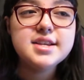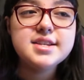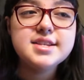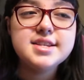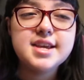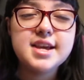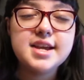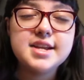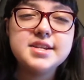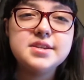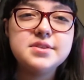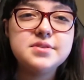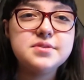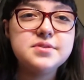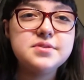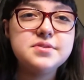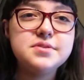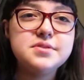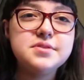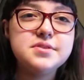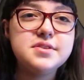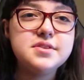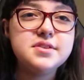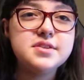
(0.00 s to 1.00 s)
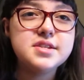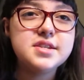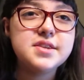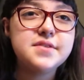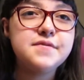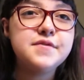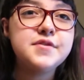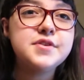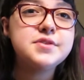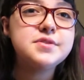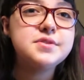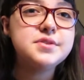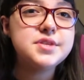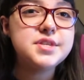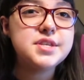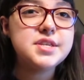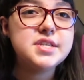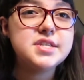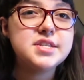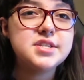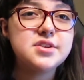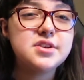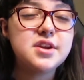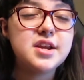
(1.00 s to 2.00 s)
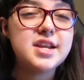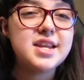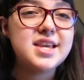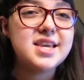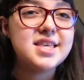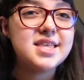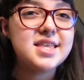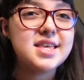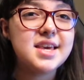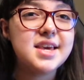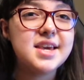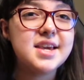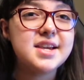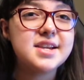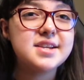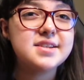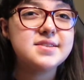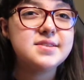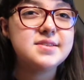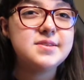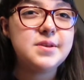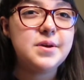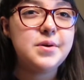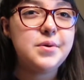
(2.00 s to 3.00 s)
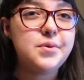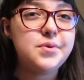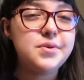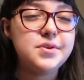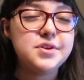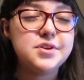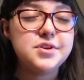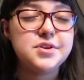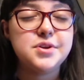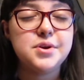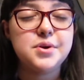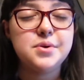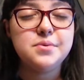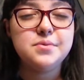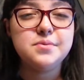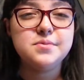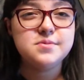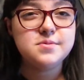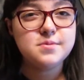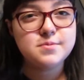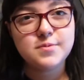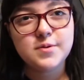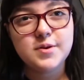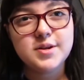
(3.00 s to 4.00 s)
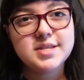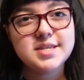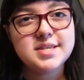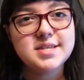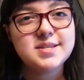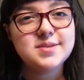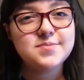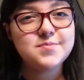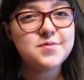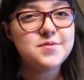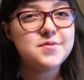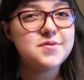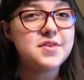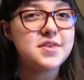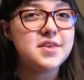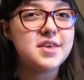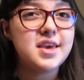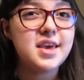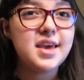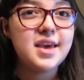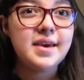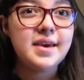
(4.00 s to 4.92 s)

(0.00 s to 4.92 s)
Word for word: technical difficulties or anything, so the show will run smoothly.